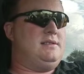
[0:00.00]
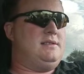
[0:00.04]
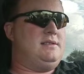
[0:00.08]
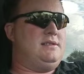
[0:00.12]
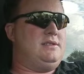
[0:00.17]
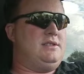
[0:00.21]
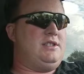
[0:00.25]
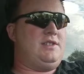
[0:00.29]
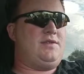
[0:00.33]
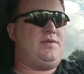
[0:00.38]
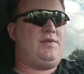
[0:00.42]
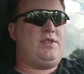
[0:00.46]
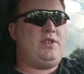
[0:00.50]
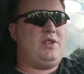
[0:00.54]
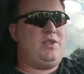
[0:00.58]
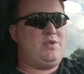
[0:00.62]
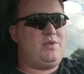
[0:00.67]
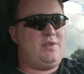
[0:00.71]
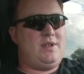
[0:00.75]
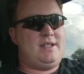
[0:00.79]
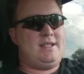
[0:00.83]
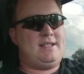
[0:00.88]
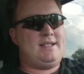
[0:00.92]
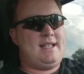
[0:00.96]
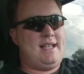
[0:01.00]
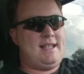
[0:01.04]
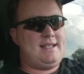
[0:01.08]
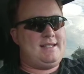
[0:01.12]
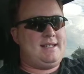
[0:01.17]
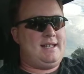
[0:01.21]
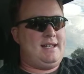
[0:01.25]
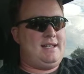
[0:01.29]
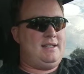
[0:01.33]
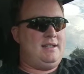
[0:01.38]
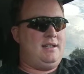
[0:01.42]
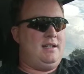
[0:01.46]
Just for those reasons I
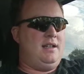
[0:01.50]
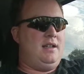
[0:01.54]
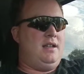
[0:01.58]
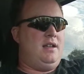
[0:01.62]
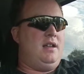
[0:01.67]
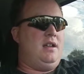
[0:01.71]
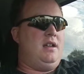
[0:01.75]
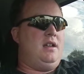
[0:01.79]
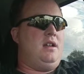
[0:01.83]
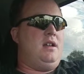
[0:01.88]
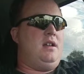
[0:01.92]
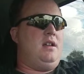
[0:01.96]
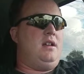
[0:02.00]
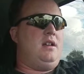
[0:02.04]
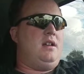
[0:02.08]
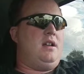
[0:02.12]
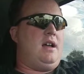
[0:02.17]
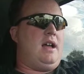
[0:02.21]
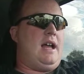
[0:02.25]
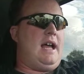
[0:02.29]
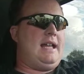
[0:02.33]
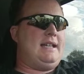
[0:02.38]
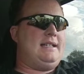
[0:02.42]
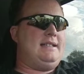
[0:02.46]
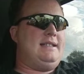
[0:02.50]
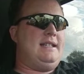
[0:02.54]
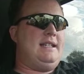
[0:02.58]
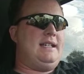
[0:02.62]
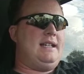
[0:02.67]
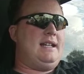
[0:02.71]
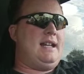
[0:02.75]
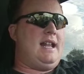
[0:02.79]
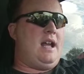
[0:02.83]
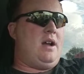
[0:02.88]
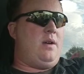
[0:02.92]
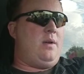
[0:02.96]
said. I
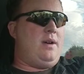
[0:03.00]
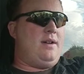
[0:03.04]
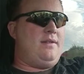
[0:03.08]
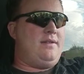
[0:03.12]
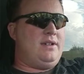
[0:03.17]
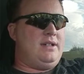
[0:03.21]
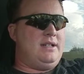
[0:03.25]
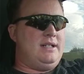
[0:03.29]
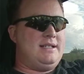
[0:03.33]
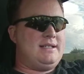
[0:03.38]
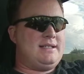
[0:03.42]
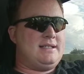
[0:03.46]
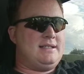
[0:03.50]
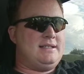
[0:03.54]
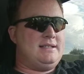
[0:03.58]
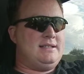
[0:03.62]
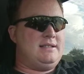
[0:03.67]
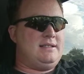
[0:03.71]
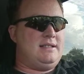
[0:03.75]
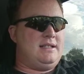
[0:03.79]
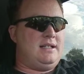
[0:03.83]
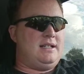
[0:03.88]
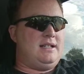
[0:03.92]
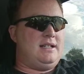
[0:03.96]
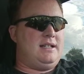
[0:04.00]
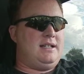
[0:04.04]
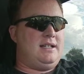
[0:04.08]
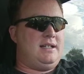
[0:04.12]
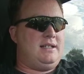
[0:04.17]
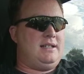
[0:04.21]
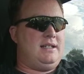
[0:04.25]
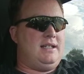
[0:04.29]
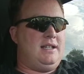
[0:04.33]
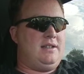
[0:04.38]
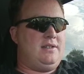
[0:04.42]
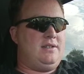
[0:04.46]
did, however, listen
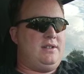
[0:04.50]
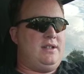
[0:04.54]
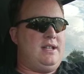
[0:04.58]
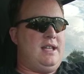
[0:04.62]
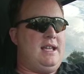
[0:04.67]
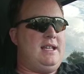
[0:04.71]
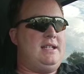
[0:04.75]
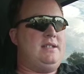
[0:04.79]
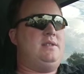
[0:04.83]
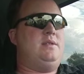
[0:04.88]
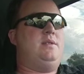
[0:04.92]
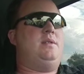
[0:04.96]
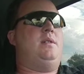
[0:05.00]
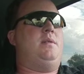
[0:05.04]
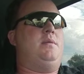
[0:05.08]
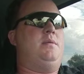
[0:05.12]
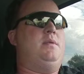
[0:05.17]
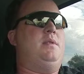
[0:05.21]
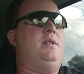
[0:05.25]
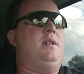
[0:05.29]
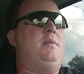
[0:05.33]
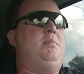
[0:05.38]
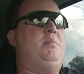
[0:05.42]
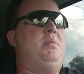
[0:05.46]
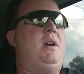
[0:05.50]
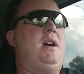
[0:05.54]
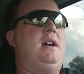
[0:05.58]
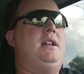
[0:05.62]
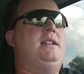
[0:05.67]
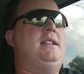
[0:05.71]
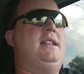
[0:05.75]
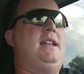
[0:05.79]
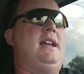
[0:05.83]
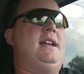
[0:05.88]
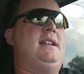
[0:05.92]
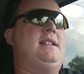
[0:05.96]
the other day to a
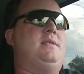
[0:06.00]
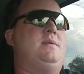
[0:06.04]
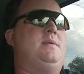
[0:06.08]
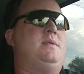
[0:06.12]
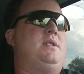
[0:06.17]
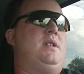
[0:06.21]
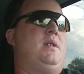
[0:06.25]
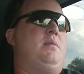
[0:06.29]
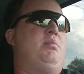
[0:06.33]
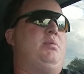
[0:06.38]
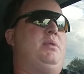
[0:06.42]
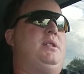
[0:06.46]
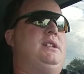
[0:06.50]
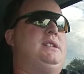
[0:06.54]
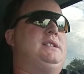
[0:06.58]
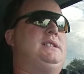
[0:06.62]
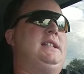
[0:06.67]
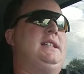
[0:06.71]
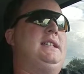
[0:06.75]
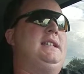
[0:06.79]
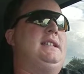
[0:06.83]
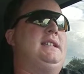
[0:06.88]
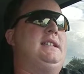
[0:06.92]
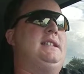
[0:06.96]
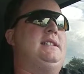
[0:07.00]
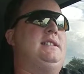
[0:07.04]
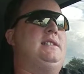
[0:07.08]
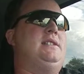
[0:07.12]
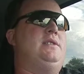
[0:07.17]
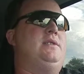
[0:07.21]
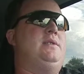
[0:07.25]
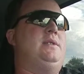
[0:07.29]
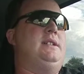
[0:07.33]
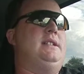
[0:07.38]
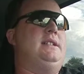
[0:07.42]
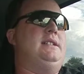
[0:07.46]
podcast, which I'll put a link
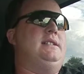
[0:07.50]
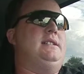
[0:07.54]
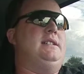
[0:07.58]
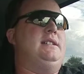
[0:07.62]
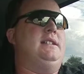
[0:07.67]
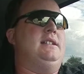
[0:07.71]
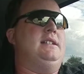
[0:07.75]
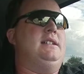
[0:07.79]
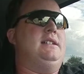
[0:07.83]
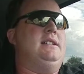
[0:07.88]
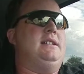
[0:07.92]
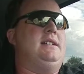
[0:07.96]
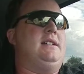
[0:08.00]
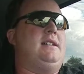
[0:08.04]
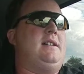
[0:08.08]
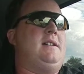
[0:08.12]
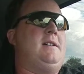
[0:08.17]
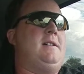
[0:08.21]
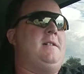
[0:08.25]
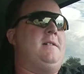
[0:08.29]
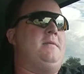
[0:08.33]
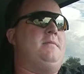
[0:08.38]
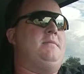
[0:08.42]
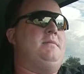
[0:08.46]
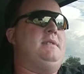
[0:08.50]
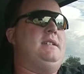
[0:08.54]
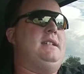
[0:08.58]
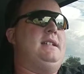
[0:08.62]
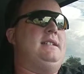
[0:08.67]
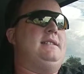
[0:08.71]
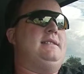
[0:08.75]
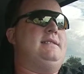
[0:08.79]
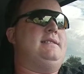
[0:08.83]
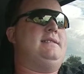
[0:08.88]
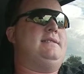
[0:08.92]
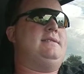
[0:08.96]
into it.
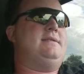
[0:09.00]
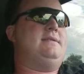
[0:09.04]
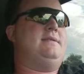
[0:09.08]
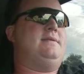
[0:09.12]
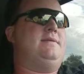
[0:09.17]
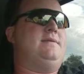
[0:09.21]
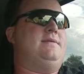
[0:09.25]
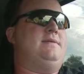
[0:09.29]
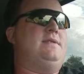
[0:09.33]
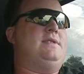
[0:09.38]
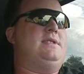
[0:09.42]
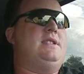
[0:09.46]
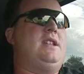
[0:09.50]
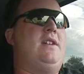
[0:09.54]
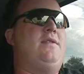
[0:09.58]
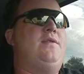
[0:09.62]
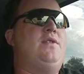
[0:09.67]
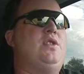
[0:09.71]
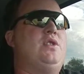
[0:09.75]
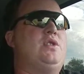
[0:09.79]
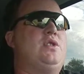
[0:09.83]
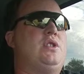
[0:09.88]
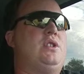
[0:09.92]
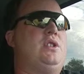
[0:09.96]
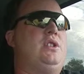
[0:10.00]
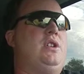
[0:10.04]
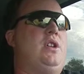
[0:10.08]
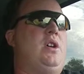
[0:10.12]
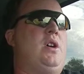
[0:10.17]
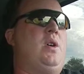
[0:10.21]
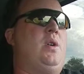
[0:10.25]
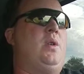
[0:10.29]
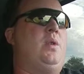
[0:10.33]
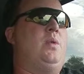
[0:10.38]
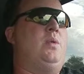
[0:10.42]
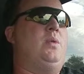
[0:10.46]
It's Stuff You Should
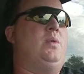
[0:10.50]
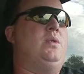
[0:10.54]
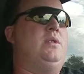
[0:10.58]
Know.